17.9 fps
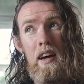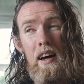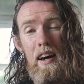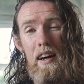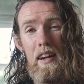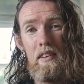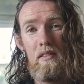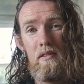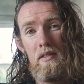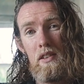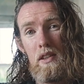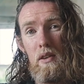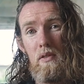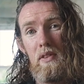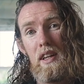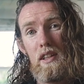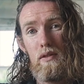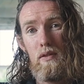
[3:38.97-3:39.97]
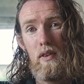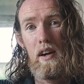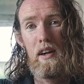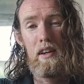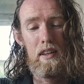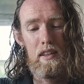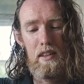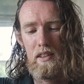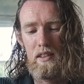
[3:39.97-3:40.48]
And that's
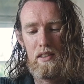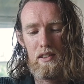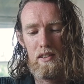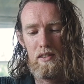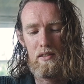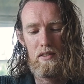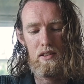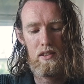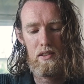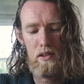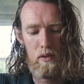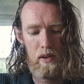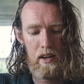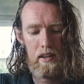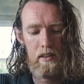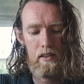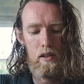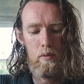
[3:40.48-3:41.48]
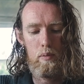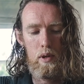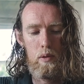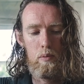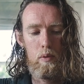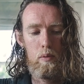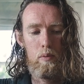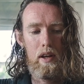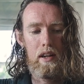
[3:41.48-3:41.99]
fine. Like, it's no hate to the
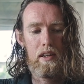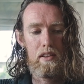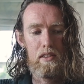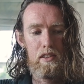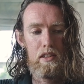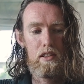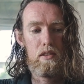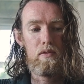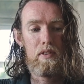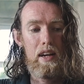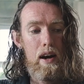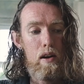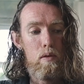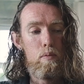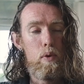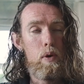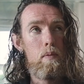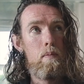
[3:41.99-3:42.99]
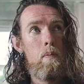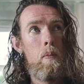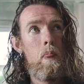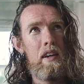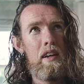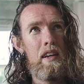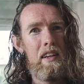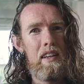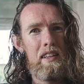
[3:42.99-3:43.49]
people planting seeds of doubt, but
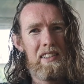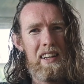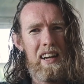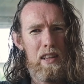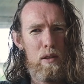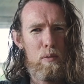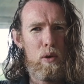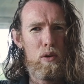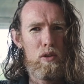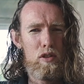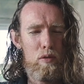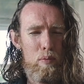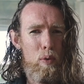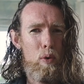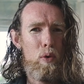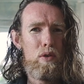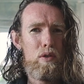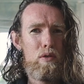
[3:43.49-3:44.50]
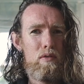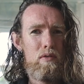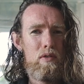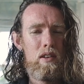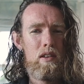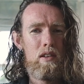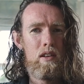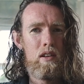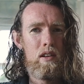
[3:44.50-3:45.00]
is that the most supportive
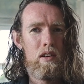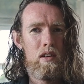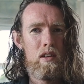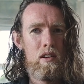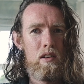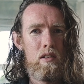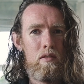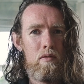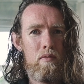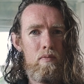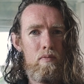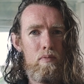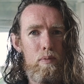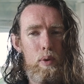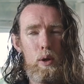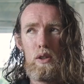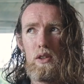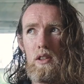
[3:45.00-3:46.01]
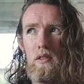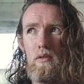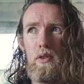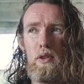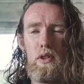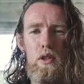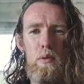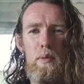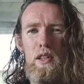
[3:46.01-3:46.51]
person
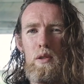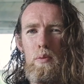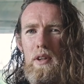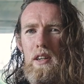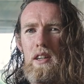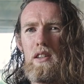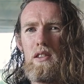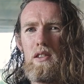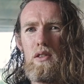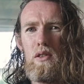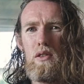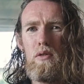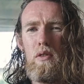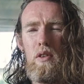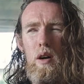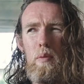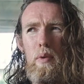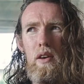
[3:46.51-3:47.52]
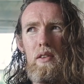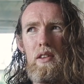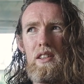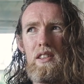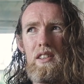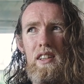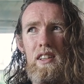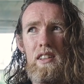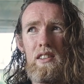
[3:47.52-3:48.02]
for you to be speaking to about
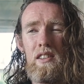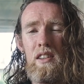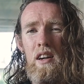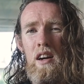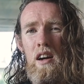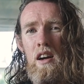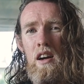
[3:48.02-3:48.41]
these things?